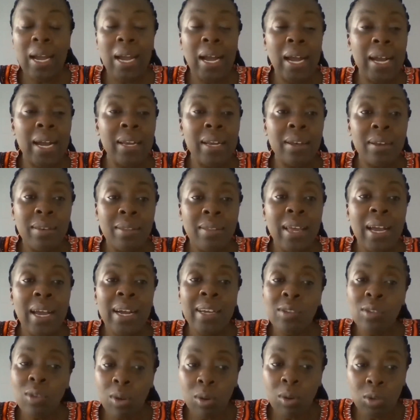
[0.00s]
And there
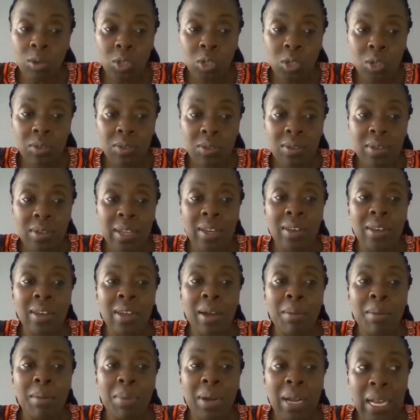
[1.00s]
are solutions, and
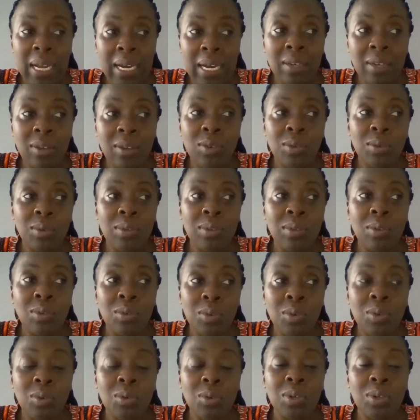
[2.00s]
I'm glad to
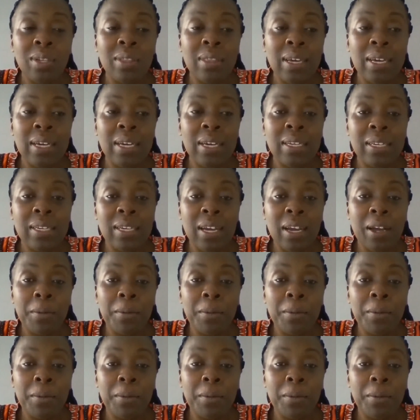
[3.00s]
note that